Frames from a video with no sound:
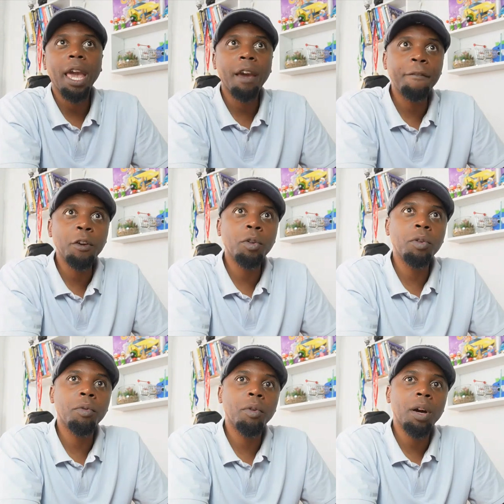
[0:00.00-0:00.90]
If
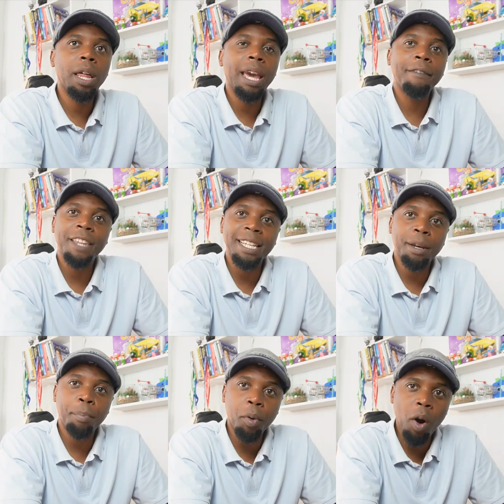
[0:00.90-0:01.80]
there's
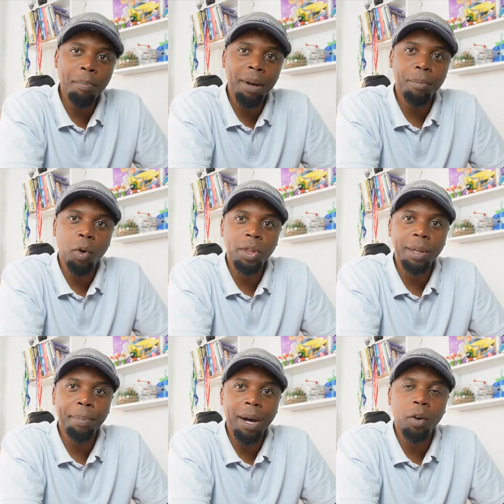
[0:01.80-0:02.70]
a problem on
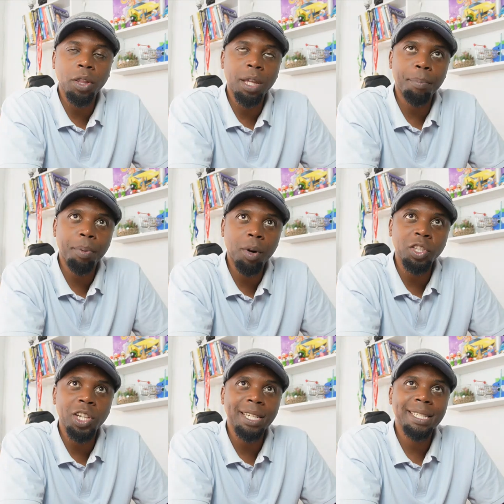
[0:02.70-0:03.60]
the
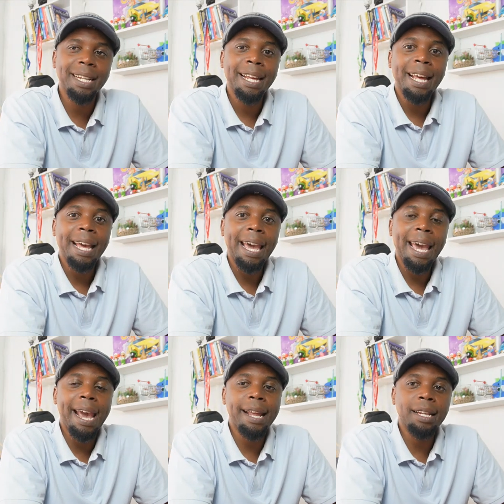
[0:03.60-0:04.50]
project
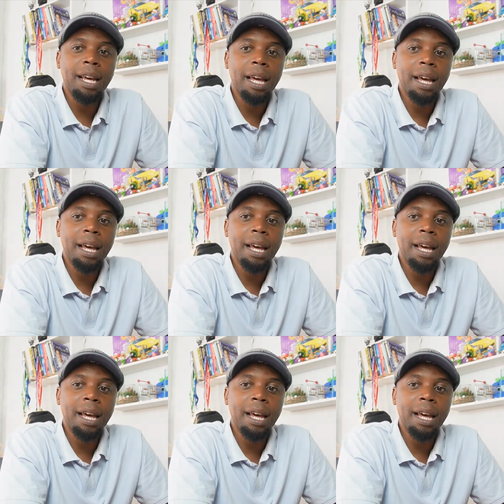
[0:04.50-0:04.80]
and